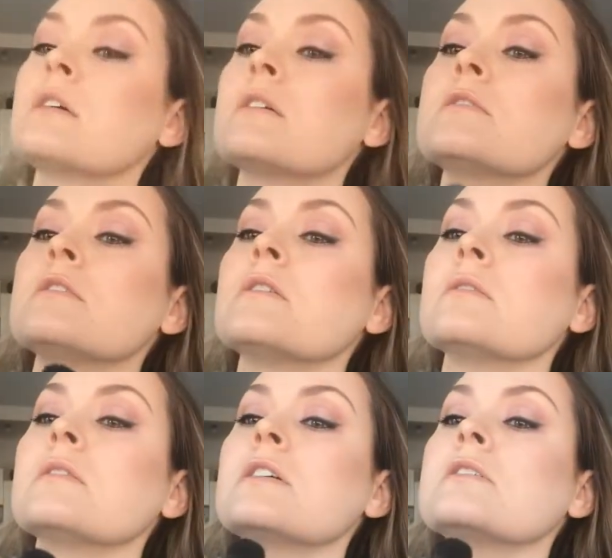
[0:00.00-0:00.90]
So
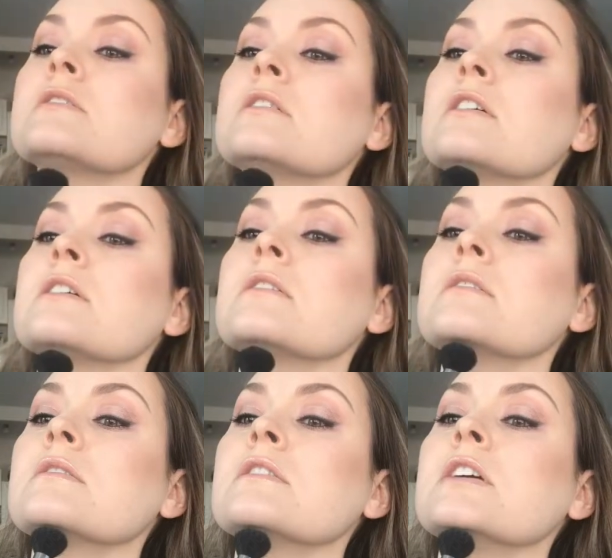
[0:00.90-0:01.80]
I start
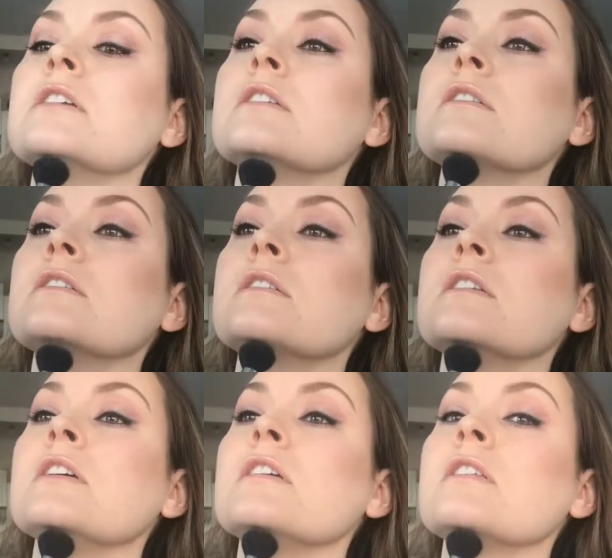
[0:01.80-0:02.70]
right
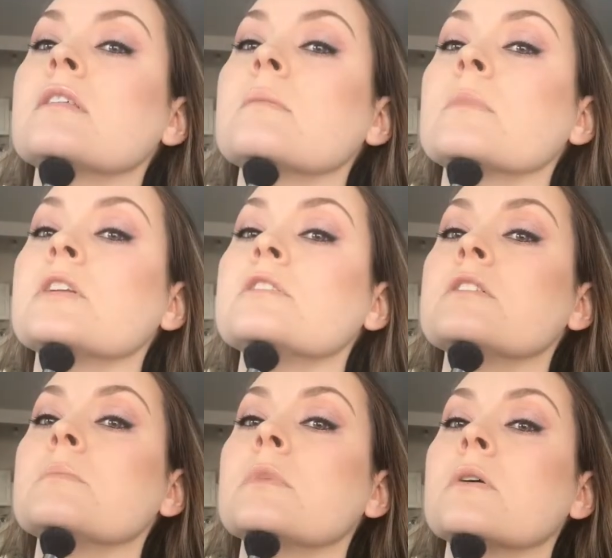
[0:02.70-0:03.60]
underneath my
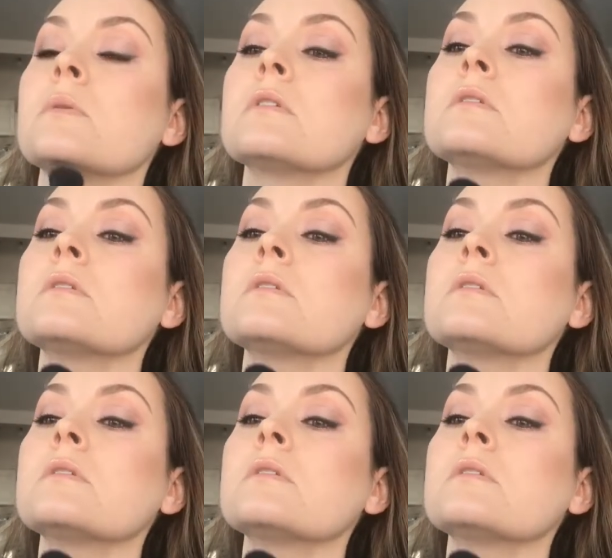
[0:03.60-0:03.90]
chin bone.